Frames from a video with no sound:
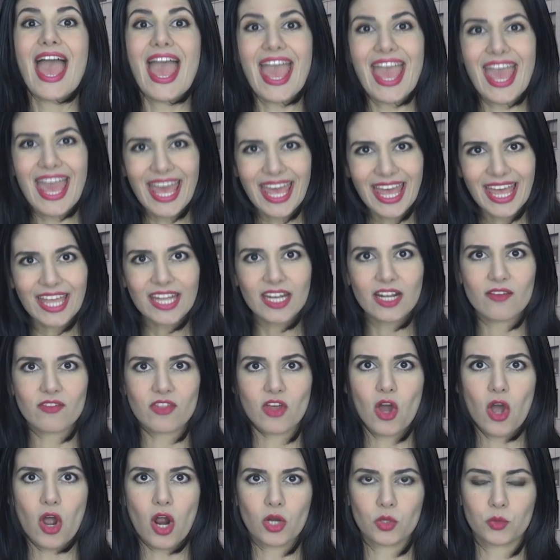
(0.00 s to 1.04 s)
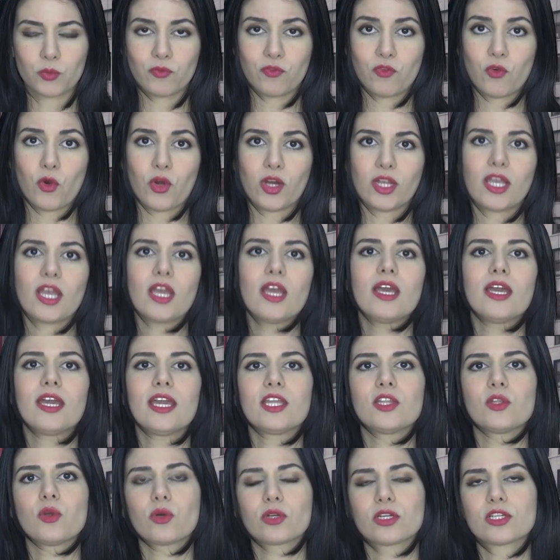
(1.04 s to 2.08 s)
ahead of the hard fork
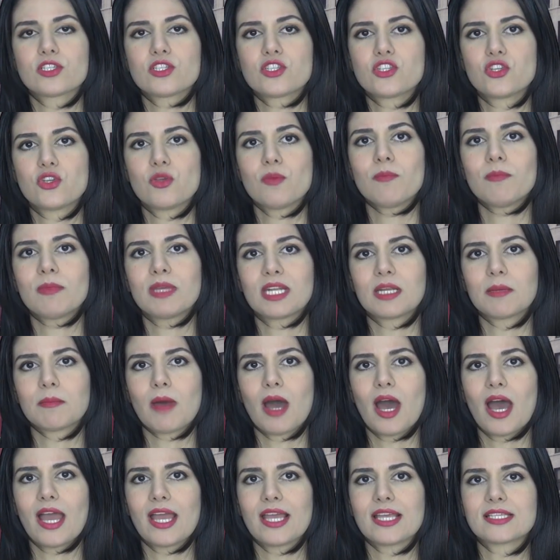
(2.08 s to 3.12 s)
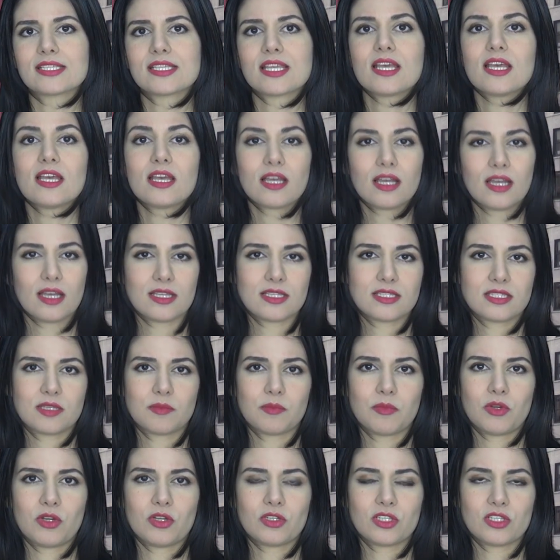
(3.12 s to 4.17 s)
in order to minimize
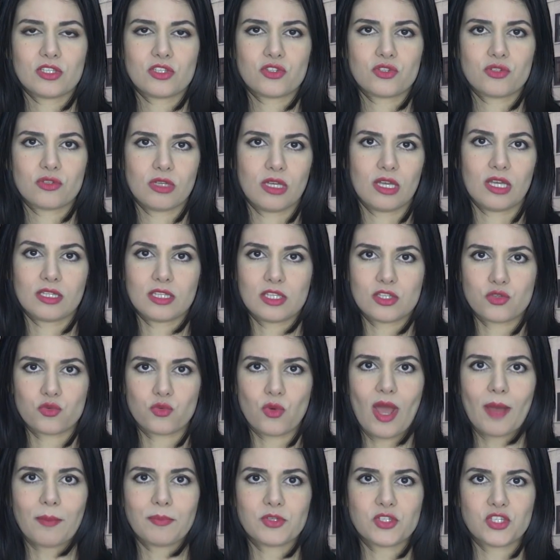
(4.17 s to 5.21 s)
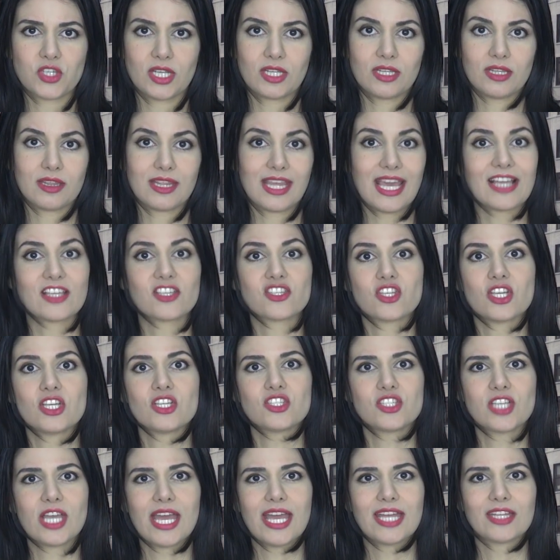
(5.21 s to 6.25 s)
customer dis uh, disruption. The
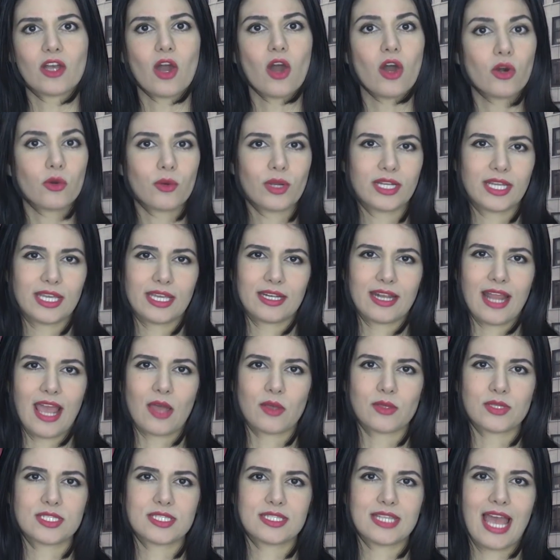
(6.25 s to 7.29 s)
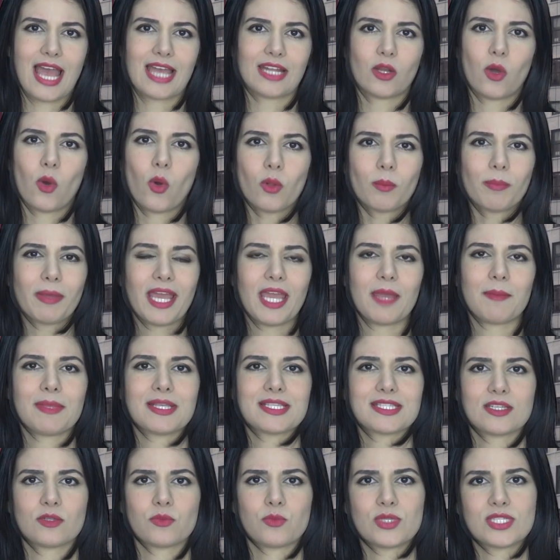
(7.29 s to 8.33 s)
exchange had already announced that all
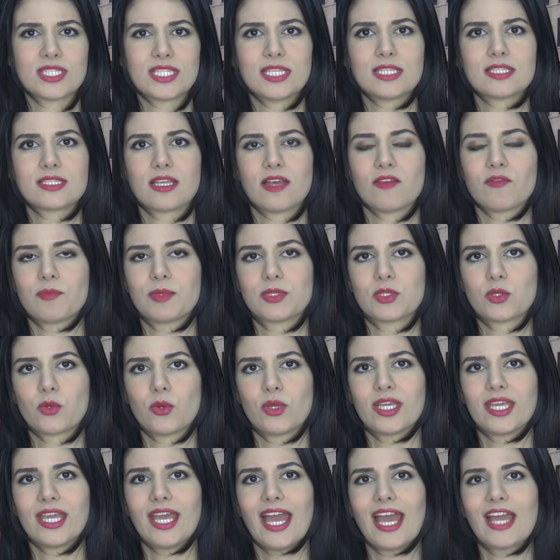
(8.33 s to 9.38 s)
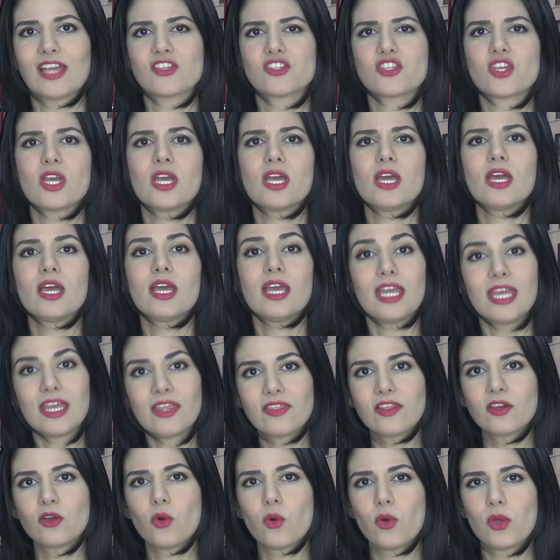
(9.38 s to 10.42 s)
payments and receipts of Bitcoin Cash
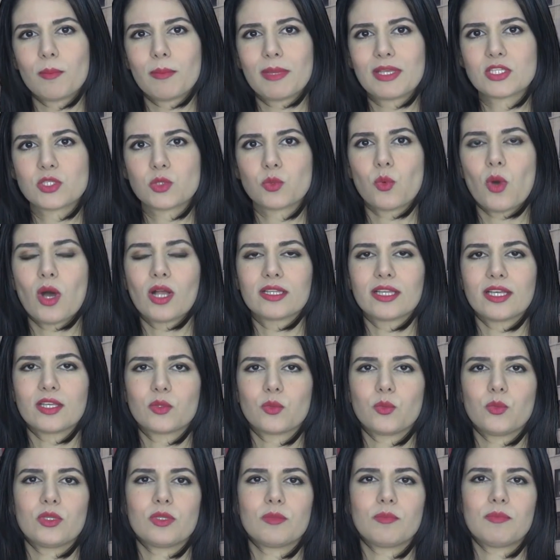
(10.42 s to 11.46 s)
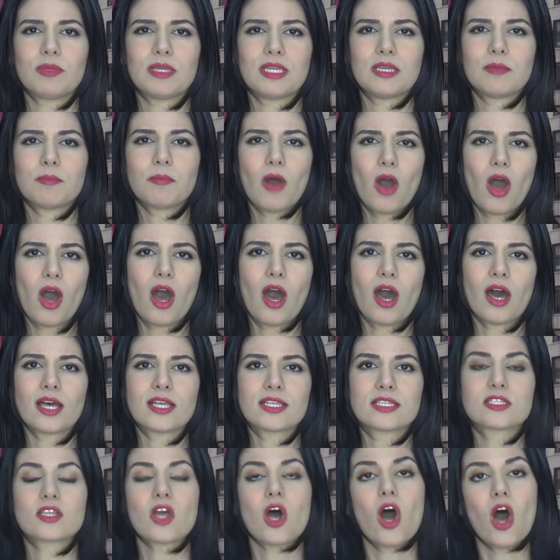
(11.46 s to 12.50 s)
in the Coinbase wallet would be
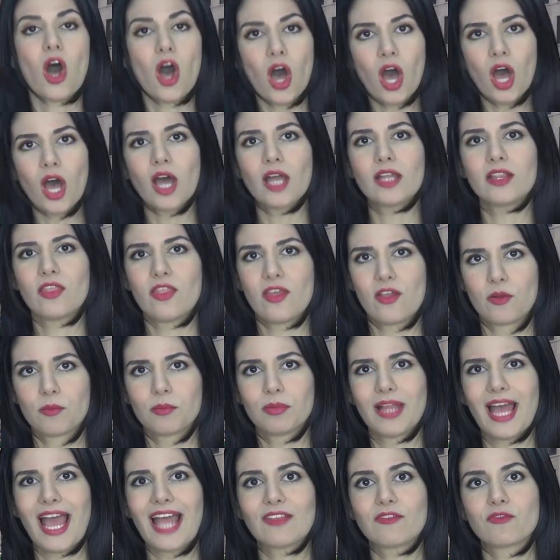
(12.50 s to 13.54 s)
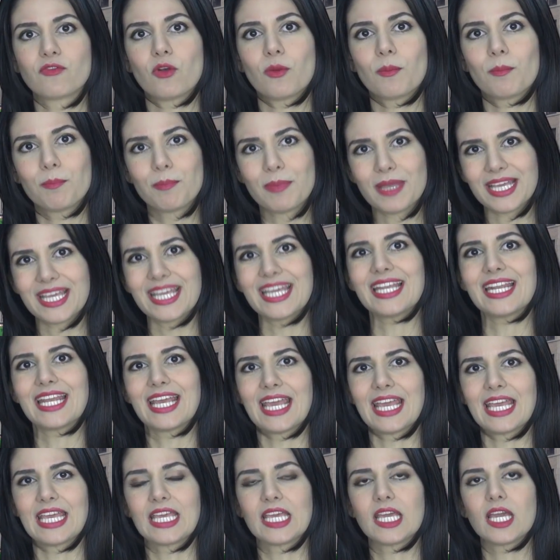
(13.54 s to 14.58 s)
paused on their platform
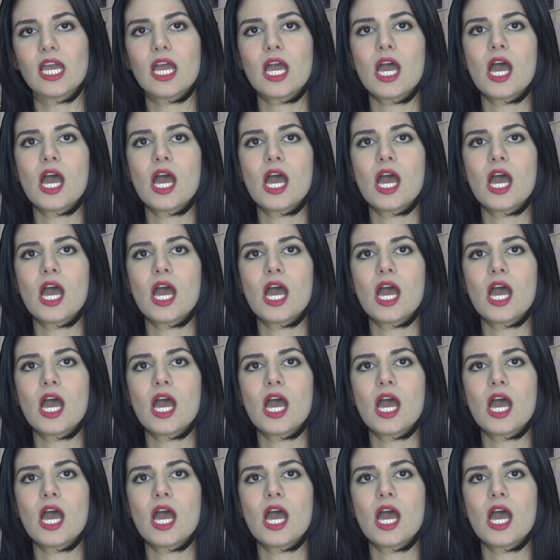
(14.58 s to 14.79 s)
beginning